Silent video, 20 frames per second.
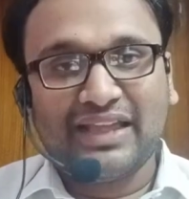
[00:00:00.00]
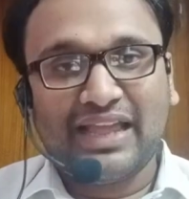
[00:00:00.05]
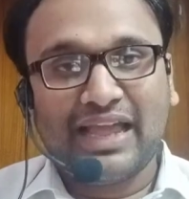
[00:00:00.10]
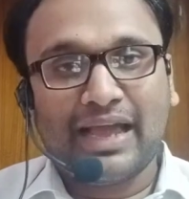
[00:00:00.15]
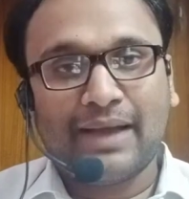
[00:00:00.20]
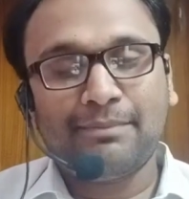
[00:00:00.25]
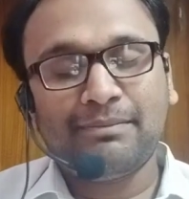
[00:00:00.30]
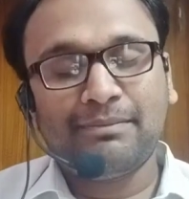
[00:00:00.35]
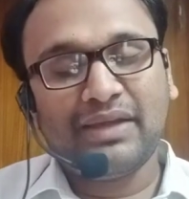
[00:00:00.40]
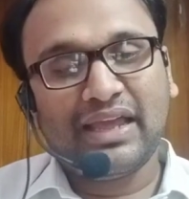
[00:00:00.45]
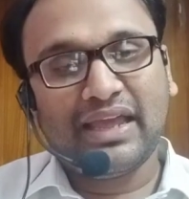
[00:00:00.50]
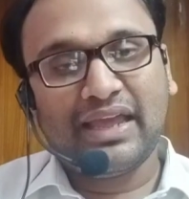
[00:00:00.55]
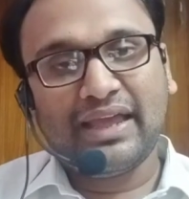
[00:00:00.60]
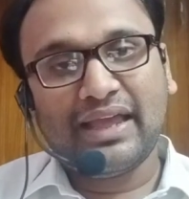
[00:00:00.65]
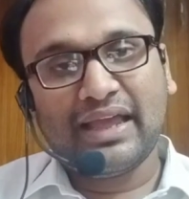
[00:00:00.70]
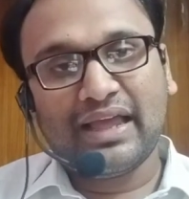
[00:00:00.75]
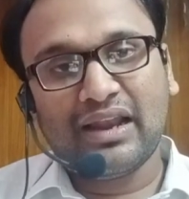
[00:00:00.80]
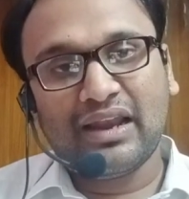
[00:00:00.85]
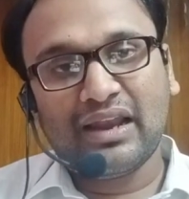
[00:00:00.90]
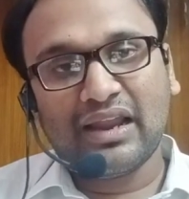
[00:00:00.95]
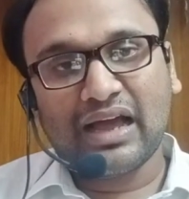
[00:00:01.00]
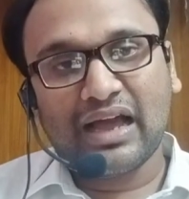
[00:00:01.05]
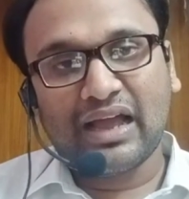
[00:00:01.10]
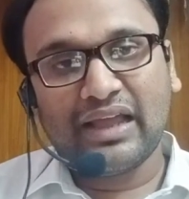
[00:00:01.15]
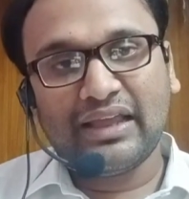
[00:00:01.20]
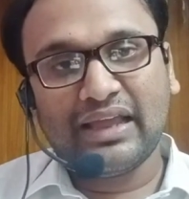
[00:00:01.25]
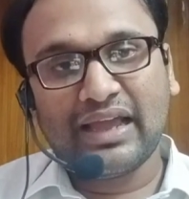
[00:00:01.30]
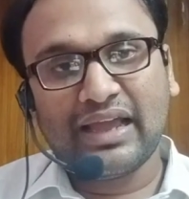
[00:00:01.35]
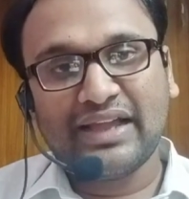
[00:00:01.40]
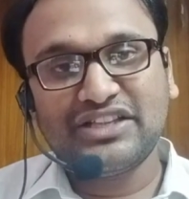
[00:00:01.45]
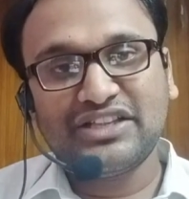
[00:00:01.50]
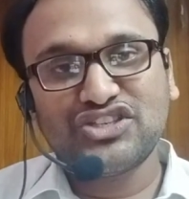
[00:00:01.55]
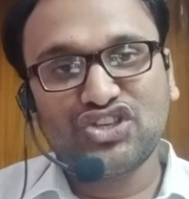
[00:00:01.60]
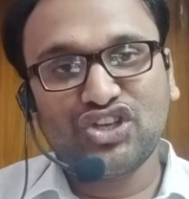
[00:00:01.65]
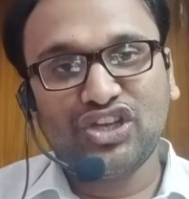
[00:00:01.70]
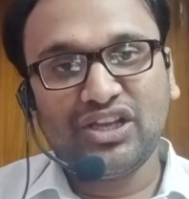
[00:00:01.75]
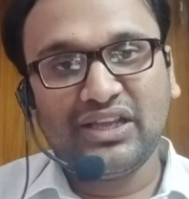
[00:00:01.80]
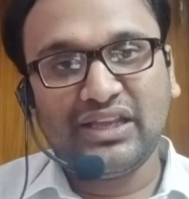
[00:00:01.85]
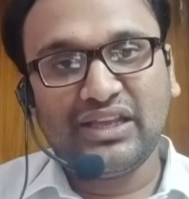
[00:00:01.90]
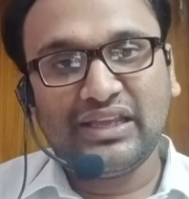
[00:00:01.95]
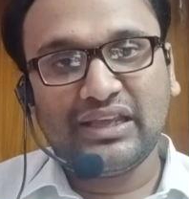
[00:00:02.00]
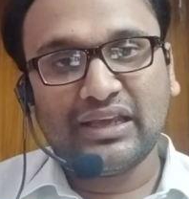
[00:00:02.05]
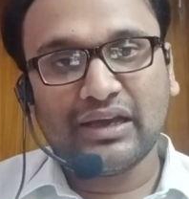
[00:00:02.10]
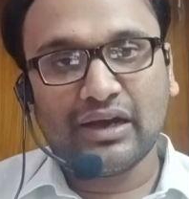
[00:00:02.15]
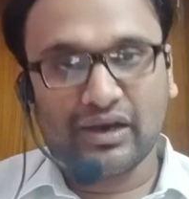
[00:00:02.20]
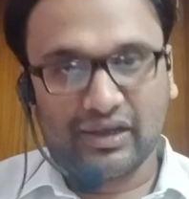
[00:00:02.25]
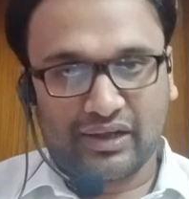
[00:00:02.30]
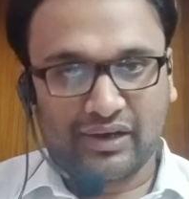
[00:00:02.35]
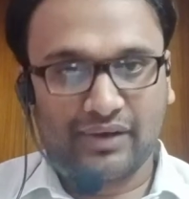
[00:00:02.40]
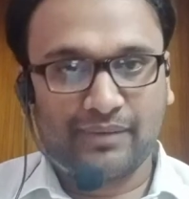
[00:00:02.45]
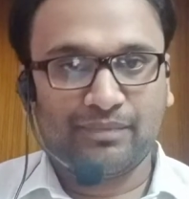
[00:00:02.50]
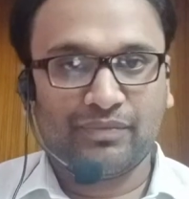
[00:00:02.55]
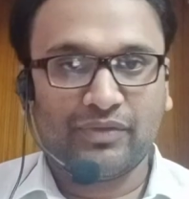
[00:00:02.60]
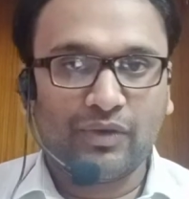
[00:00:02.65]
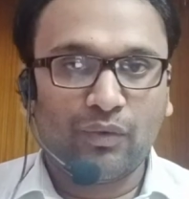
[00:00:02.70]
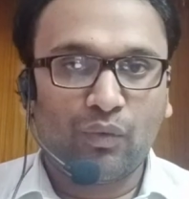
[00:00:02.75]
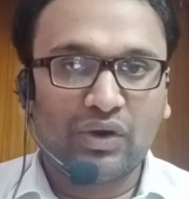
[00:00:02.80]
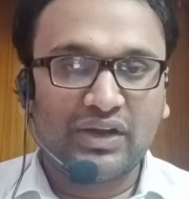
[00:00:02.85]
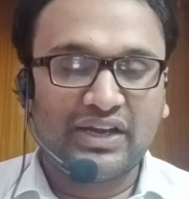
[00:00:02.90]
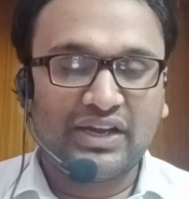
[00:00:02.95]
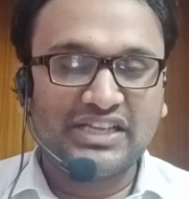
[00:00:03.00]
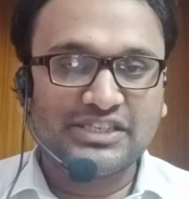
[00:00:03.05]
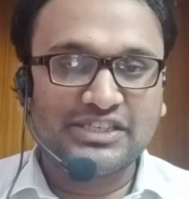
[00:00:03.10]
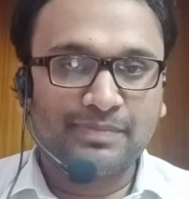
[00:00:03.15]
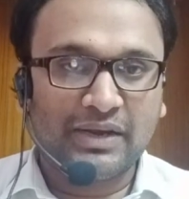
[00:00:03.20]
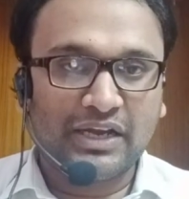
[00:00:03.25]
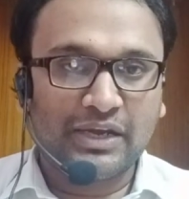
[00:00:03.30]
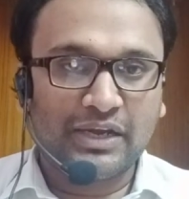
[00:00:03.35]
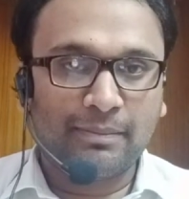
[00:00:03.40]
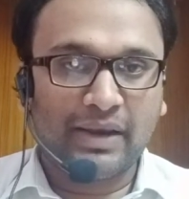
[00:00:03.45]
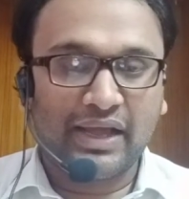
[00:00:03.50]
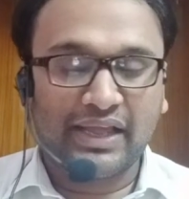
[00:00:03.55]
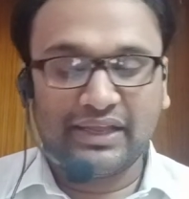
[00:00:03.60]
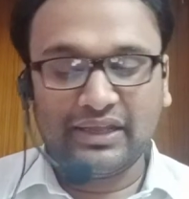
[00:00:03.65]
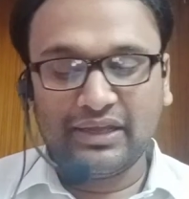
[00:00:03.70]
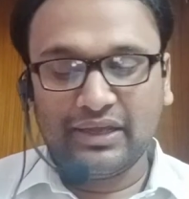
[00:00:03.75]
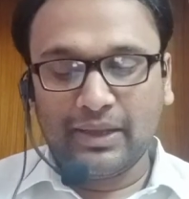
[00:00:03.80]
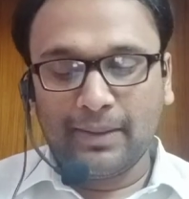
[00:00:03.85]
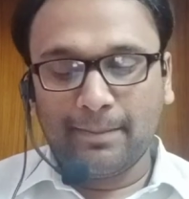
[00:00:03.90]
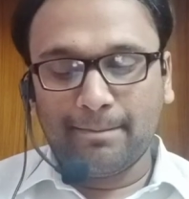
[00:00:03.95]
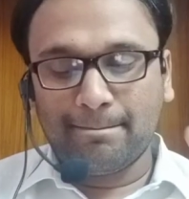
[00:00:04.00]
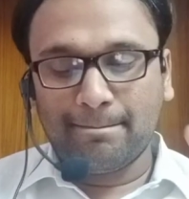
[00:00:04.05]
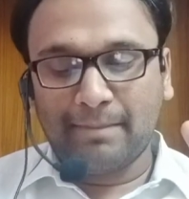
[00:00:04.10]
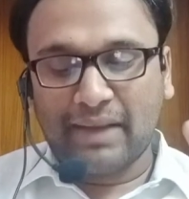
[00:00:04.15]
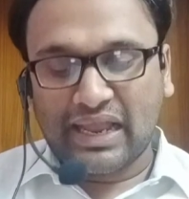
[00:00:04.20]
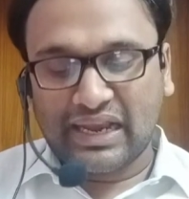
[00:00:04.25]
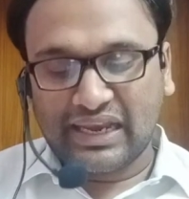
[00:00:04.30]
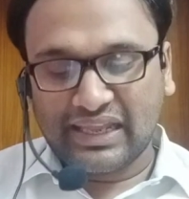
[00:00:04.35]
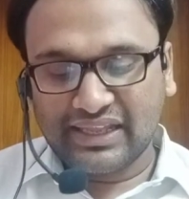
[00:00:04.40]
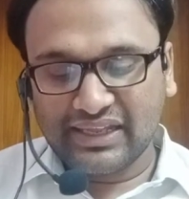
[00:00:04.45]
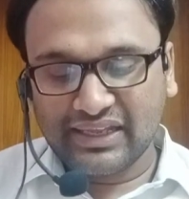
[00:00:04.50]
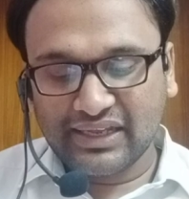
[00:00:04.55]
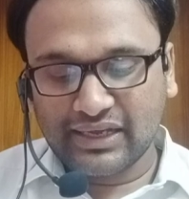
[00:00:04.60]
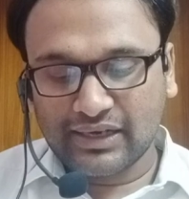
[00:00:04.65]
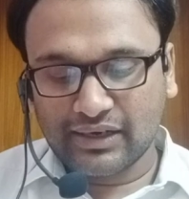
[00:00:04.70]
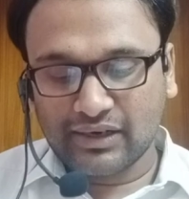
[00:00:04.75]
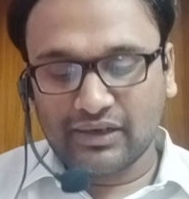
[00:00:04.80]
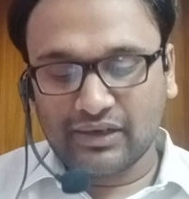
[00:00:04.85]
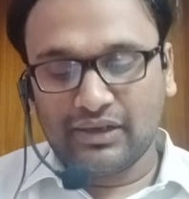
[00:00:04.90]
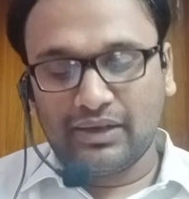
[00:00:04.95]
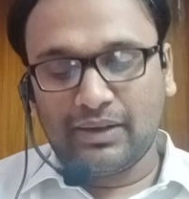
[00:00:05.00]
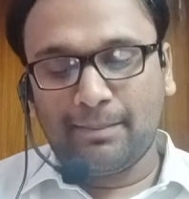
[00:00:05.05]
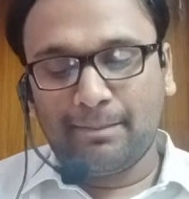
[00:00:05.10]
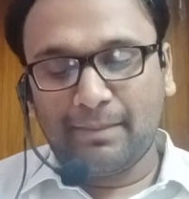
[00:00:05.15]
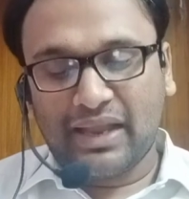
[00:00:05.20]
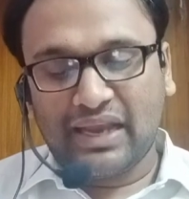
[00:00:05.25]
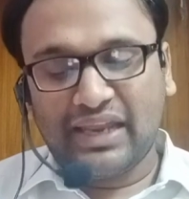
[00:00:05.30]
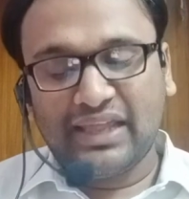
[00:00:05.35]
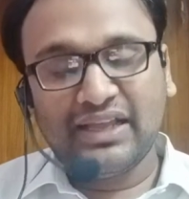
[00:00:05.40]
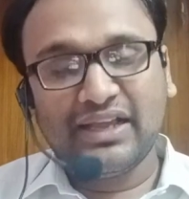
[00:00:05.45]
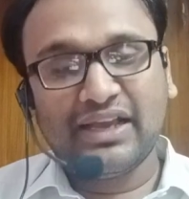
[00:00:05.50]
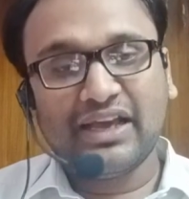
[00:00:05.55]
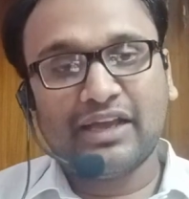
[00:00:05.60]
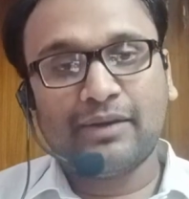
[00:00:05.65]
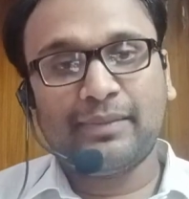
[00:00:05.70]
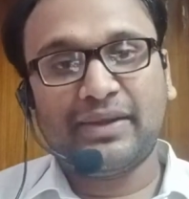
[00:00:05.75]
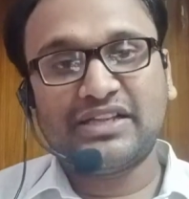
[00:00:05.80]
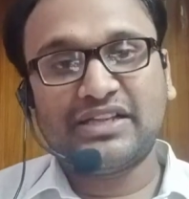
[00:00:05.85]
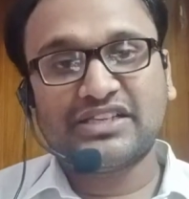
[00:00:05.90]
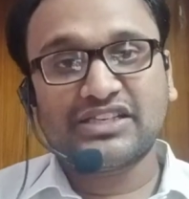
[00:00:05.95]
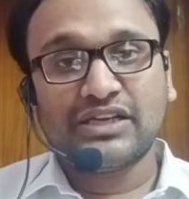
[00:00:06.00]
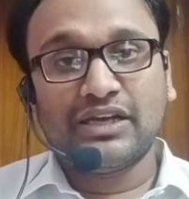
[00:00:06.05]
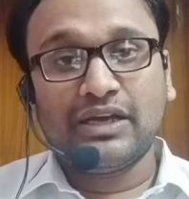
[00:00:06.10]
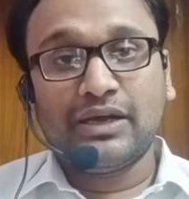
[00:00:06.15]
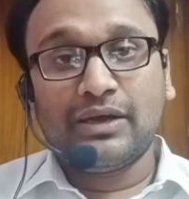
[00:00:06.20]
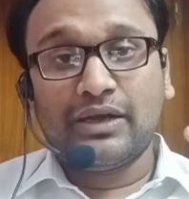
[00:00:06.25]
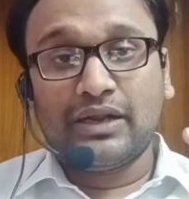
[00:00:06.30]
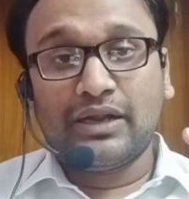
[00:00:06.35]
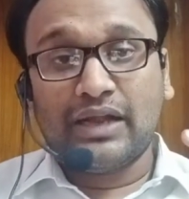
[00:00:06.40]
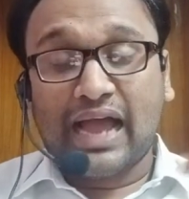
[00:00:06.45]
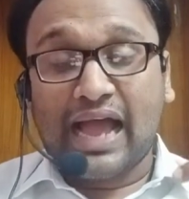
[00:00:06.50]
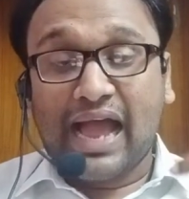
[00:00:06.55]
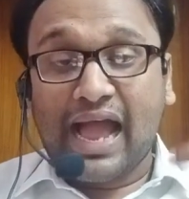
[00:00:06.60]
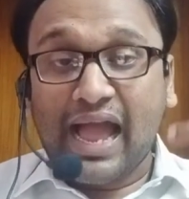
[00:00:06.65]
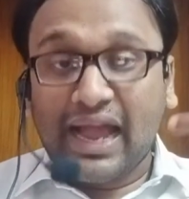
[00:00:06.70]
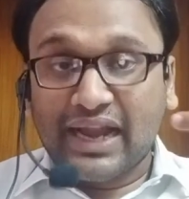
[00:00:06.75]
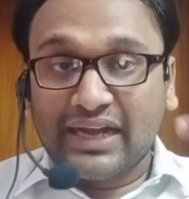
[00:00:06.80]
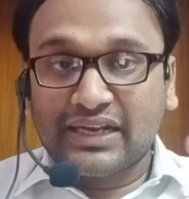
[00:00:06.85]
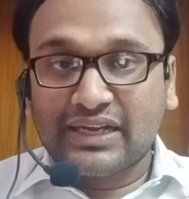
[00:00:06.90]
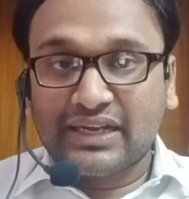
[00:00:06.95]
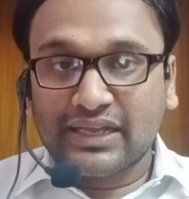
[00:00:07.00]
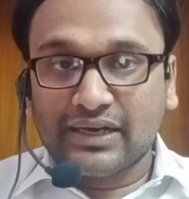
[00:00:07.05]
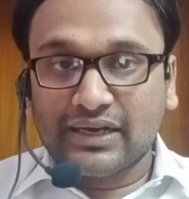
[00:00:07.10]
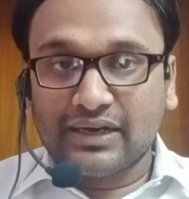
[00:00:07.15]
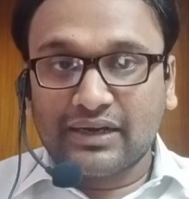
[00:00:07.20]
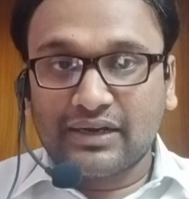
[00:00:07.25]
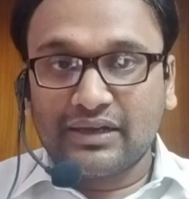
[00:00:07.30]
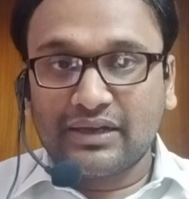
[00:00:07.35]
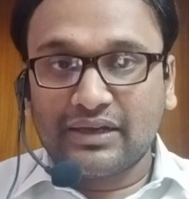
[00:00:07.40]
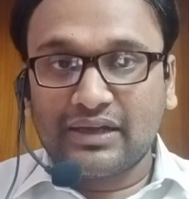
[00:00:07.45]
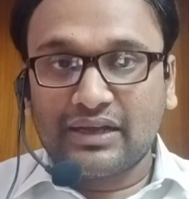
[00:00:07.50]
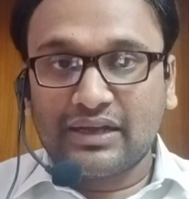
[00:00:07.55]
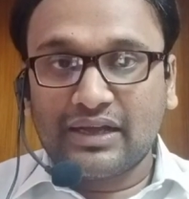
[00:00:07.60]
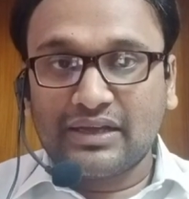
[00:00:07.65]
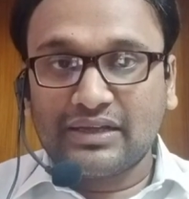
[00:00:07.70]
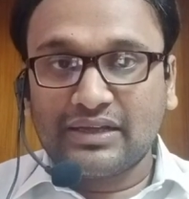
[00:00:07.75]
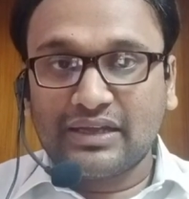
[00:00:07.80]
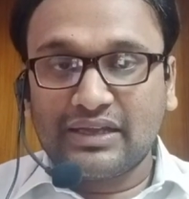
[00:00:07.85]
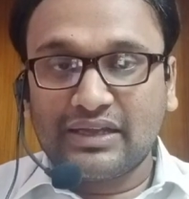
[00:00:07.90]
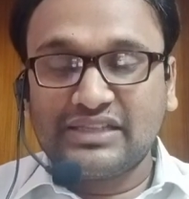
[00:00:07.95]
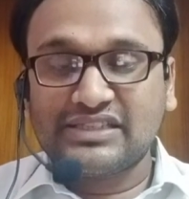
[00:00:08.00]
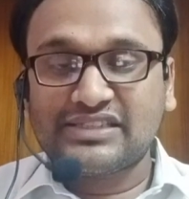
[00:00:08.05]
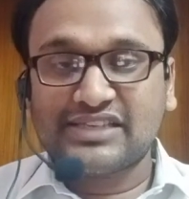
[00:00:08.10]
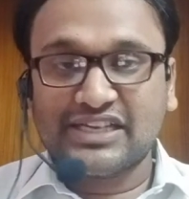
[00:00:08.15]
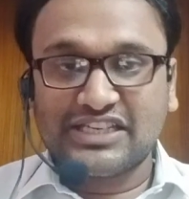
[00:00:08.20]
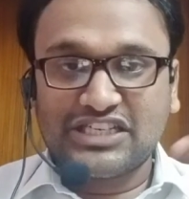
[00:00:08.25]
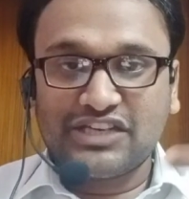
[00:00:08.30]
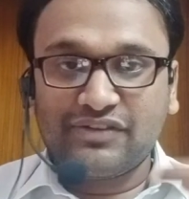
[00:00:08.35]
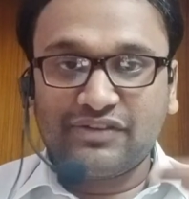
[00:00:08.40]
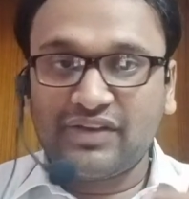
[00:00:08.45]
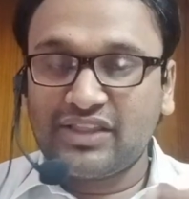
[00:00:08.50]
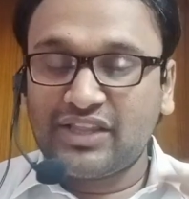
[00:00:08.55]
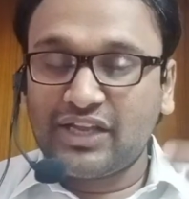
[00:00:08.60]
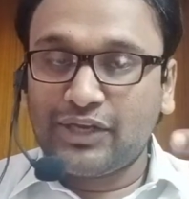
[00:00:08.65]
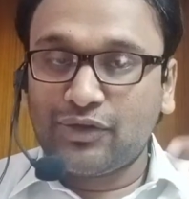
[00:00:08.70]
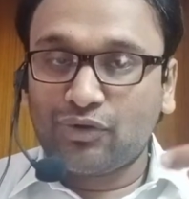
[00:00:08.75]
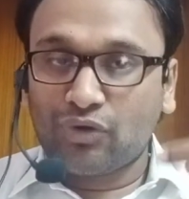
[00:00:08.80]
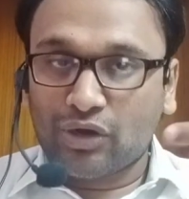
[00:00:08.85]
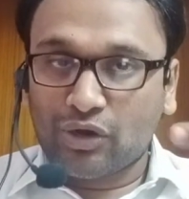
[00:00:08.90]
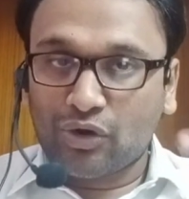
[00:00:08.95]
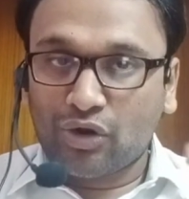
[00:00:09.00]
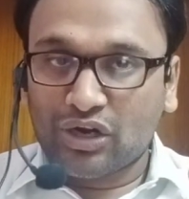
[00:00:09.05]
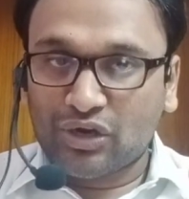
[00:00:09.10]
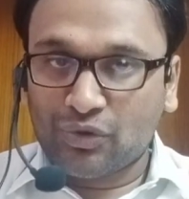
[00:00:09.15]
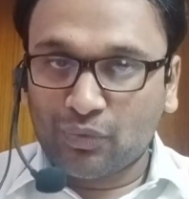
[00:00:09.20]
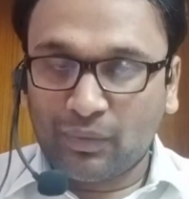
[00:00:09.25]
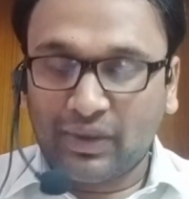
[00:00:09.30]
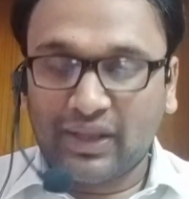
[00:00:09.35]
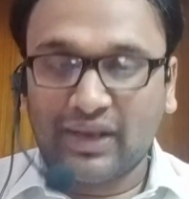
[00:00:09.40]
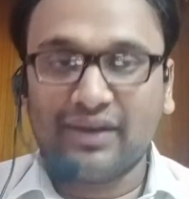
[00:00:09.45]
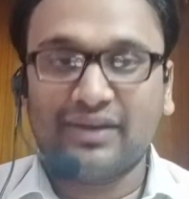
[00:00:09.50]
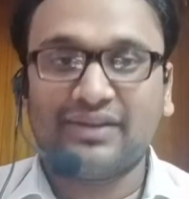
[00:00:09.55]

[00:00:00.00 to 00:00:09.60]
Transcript: Malinger. What is meant by Malinger? Malinger means act in such a way that you are not well.